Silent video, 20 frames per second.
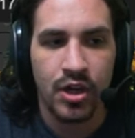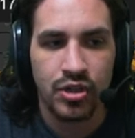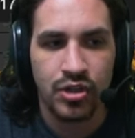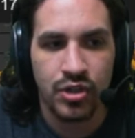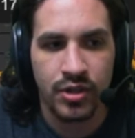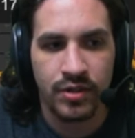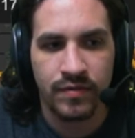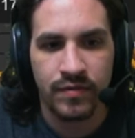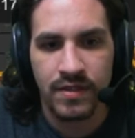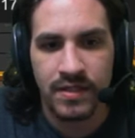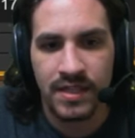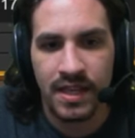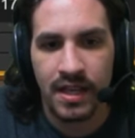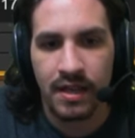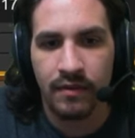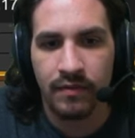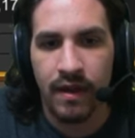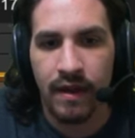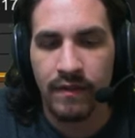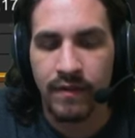just for the sake
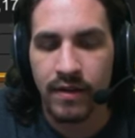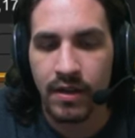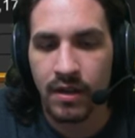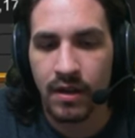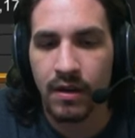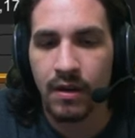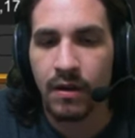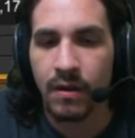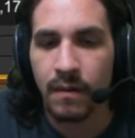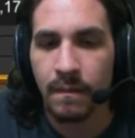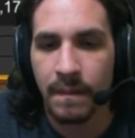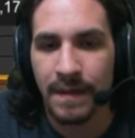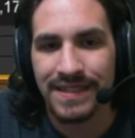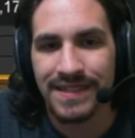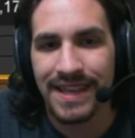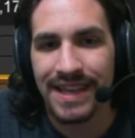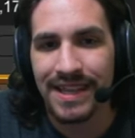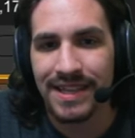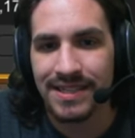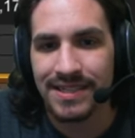of having an unarmed
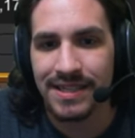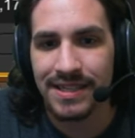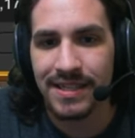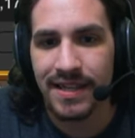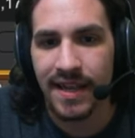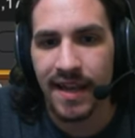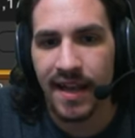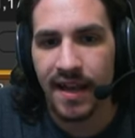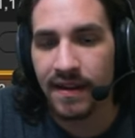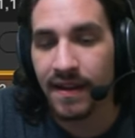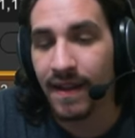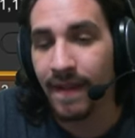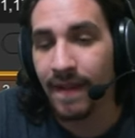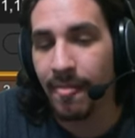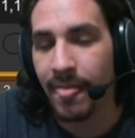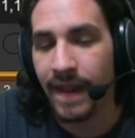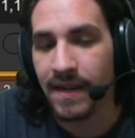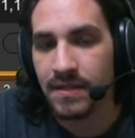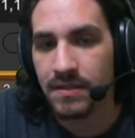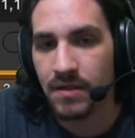that's A C tagged, and
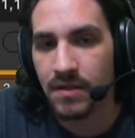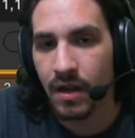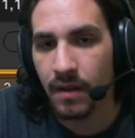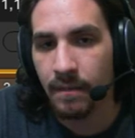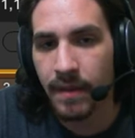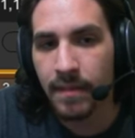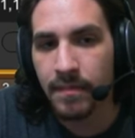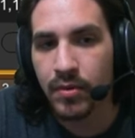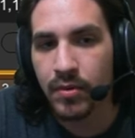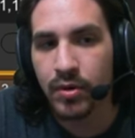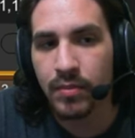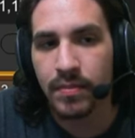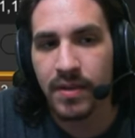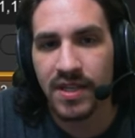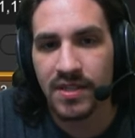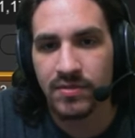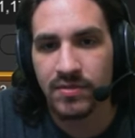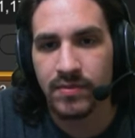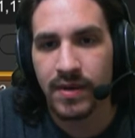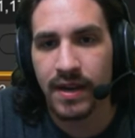that is non-member,
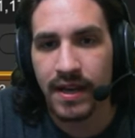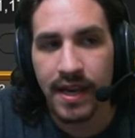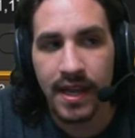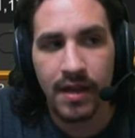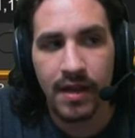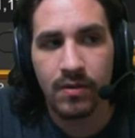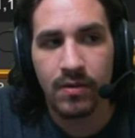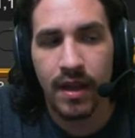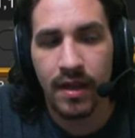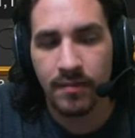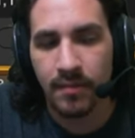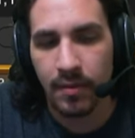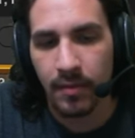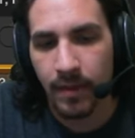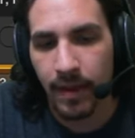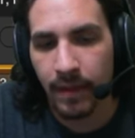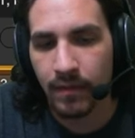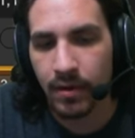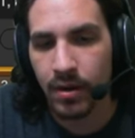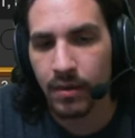because right now I'm a
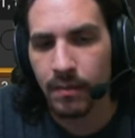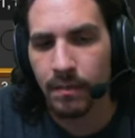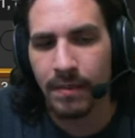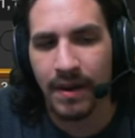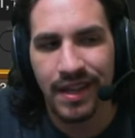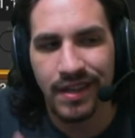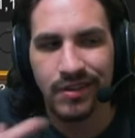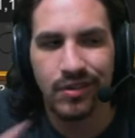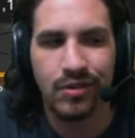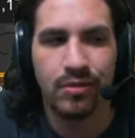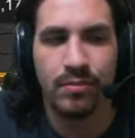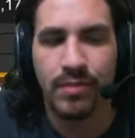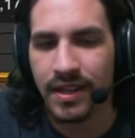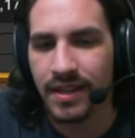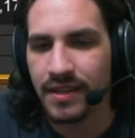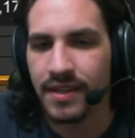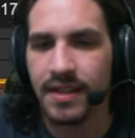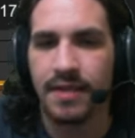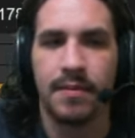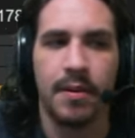member, but I don't plan
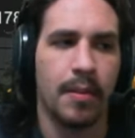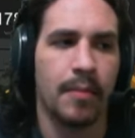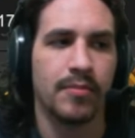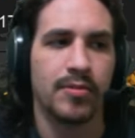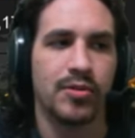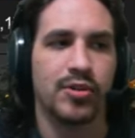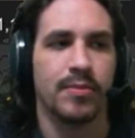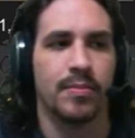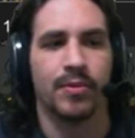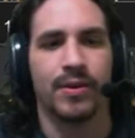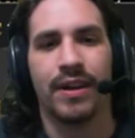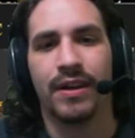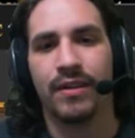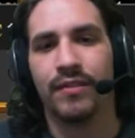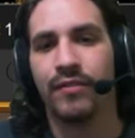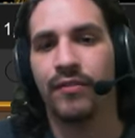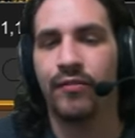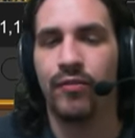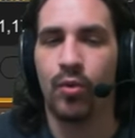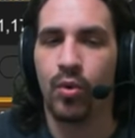to keep my membership around
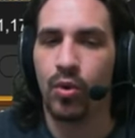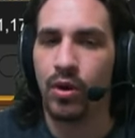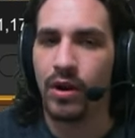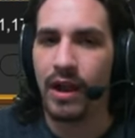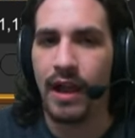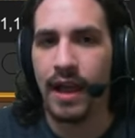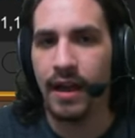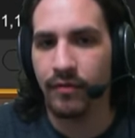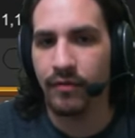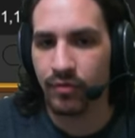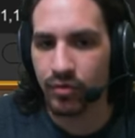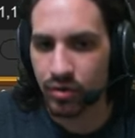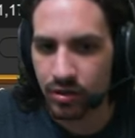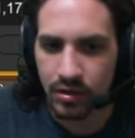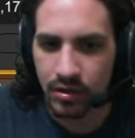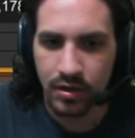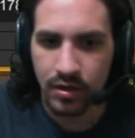forever.